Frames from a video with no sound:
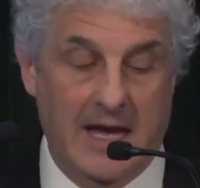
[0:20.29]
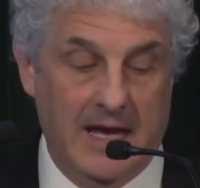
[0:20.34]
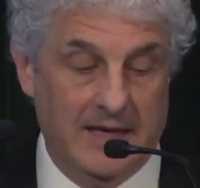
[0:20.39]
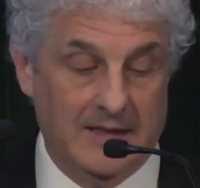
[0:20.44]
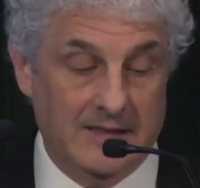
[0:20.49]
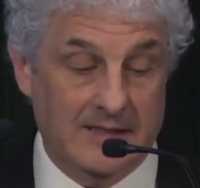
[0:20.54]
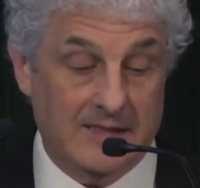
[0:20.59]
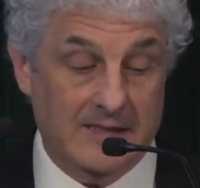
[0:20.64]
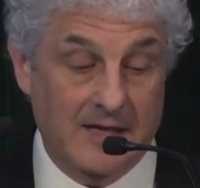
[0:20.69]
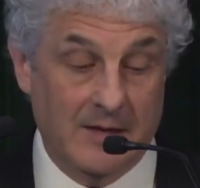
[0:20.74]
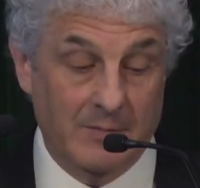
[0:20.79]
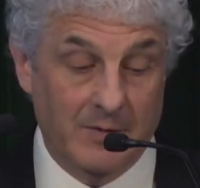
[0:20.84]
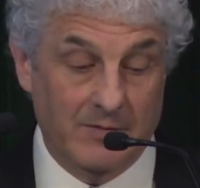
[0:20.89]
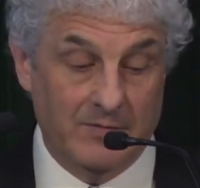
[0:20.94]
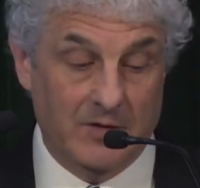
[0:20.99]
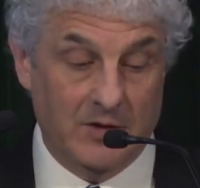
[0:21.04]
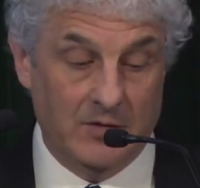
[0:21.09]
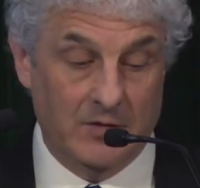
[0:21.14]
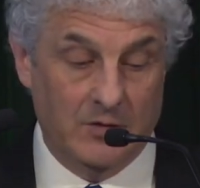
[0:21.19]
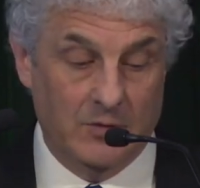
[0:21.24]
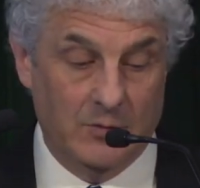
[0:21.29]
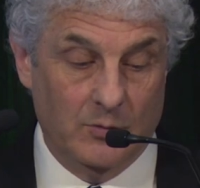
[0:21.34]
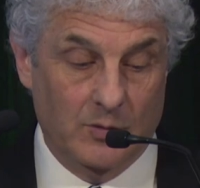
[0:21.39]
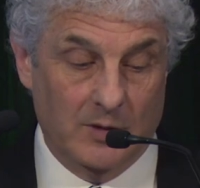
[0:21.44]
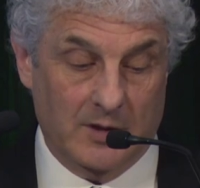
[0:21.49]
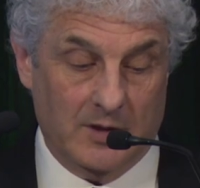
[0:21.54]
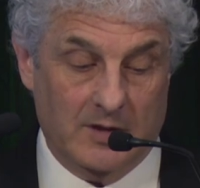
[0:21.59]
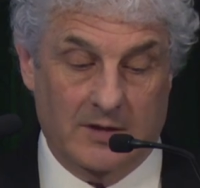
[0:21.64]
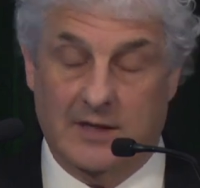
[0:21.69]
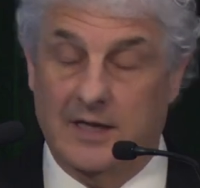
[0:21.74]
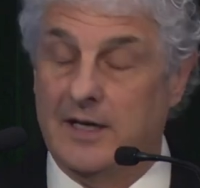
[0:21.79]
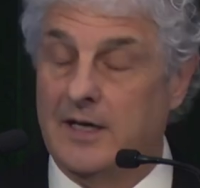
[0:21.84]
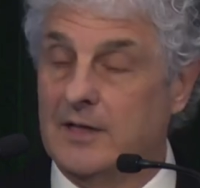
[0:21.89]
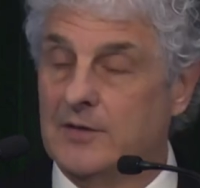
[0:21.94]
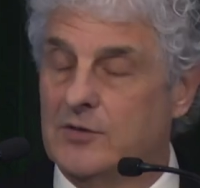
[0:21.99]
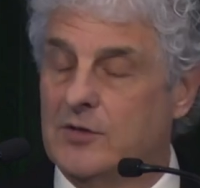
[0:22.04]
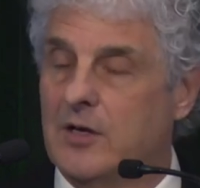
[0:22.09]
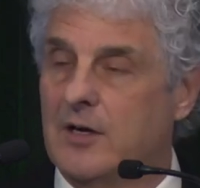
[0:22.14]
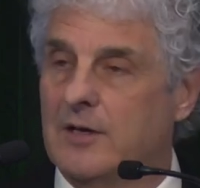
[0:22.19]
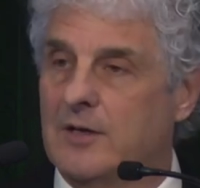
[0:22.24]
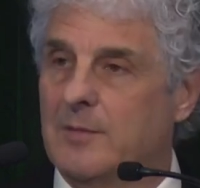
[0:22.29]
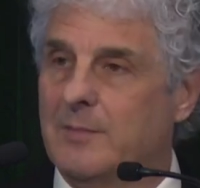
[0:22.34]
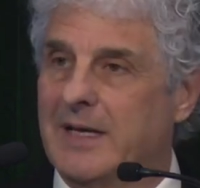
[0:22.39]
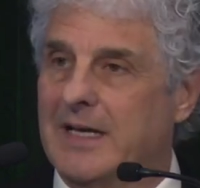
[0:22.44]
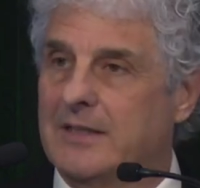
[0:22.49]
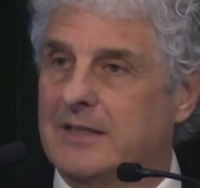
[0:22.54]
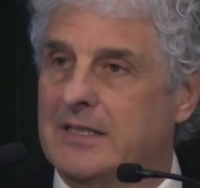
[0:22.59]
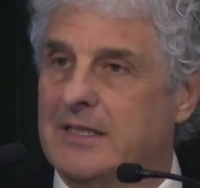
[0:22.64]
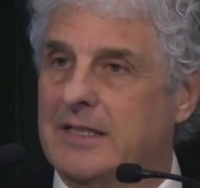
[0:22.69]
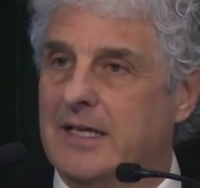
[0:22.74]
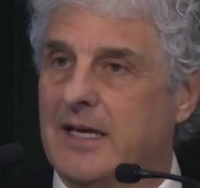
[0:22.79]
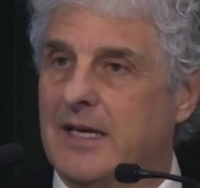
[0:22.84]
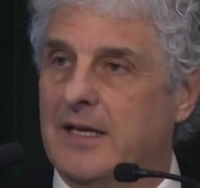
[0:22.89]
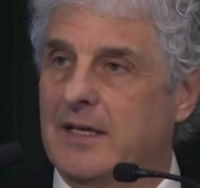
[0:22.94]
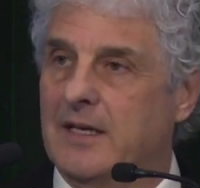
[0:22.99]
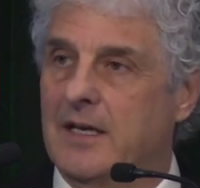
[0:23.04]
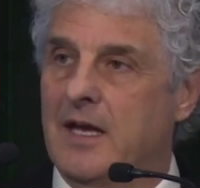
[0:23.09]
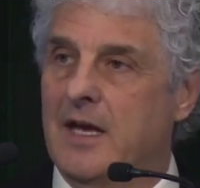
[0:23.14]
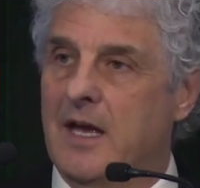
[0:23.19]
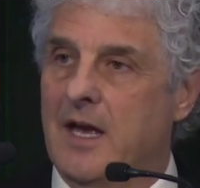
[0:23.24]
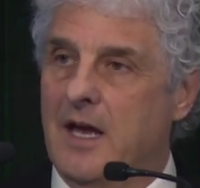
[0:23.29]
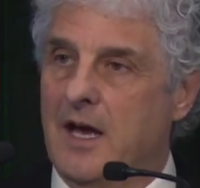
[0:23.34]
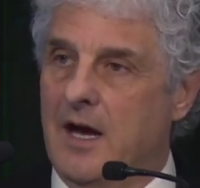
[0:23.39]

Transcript: And some of the new work that I'll talk about today